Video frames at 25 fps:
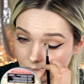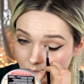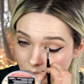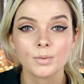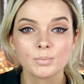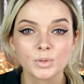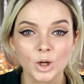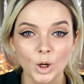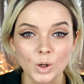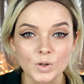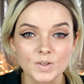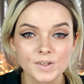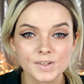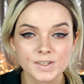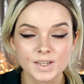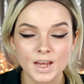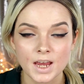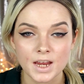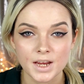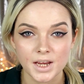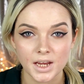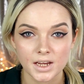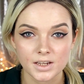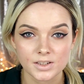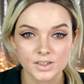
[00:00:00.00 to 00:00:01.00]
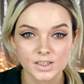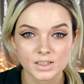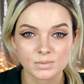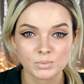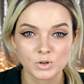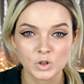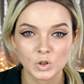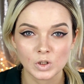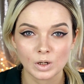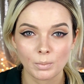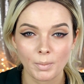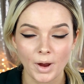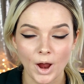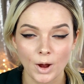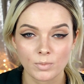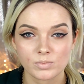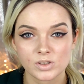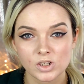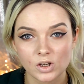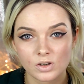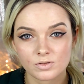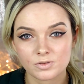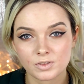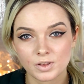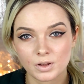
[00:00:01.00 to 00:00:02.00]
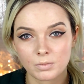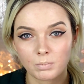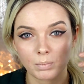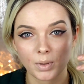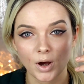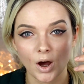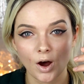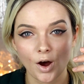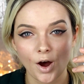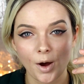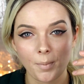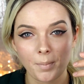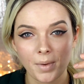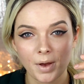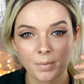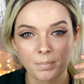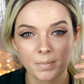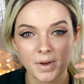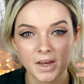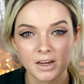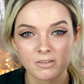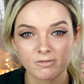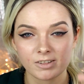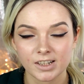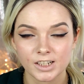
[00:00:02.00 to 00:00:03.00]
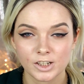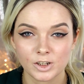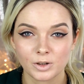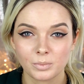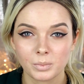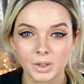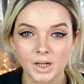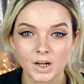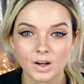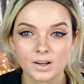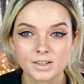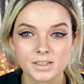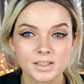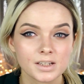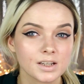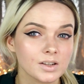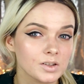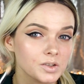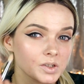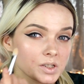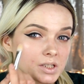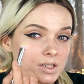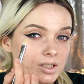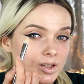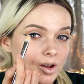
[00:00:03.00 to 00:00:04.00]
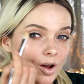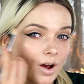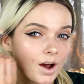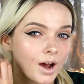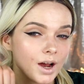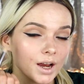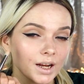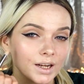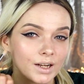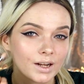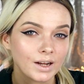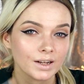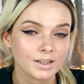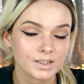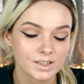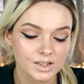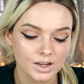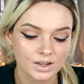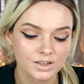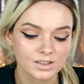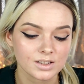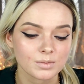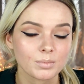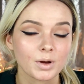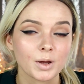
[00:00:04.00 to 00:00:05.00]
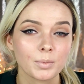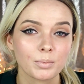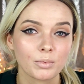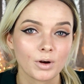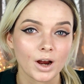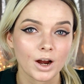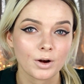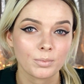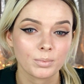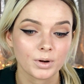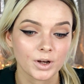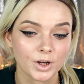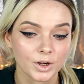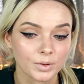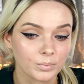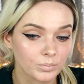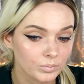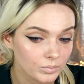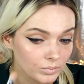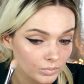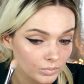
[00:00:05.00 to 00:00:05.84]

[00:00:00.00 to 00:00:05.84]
I'm going to take a small amount of the Balm Mary Luminizer just to highlight under my brow bone.